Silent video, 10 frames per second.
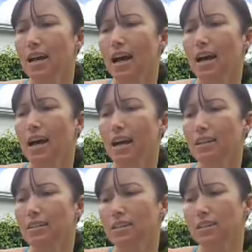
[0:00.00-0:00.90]

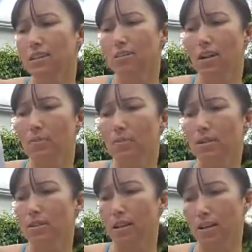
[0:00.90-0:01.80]
allergies,
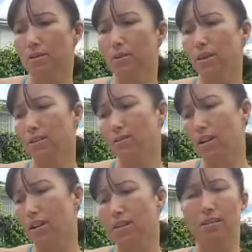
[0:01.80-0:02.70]
Alzheimer's, asthma,
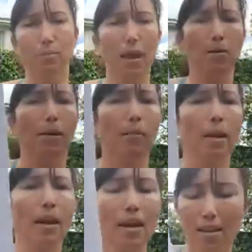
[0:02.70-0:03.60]
arthritis, blah blah
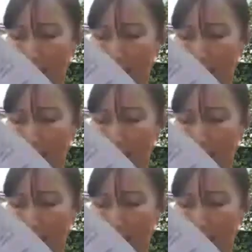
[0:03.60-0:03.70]
blah,